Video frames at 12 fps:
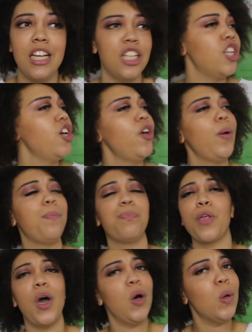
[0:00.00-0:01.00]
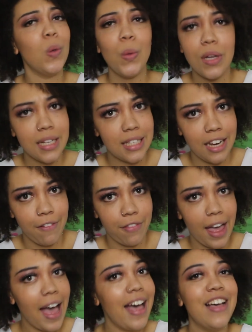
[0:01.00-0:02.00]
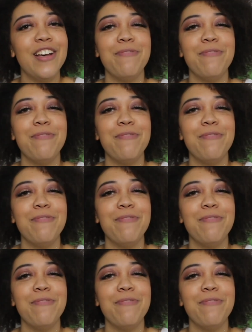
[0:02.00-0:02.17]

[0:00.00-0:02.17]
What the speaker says: So all good stuff there.